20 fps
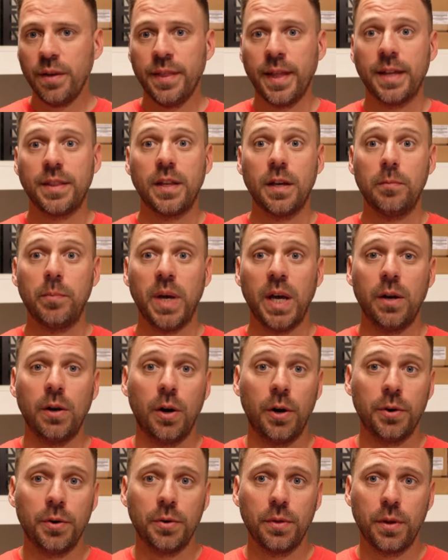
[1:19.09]
that they've been
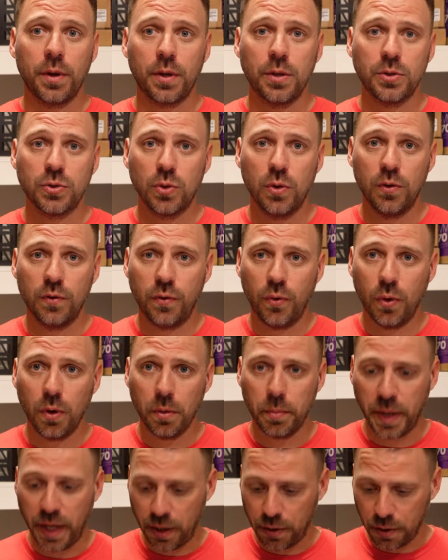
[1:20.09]
under the Control
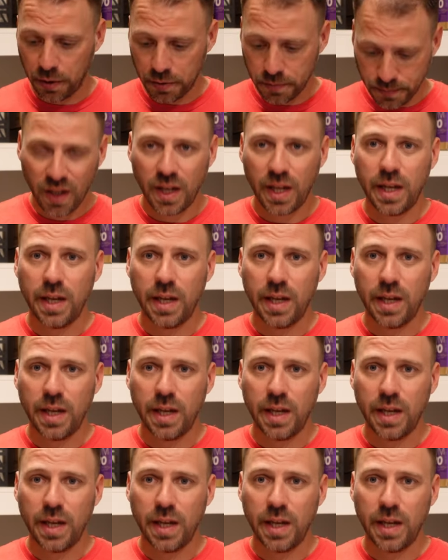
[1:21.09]
4 banner.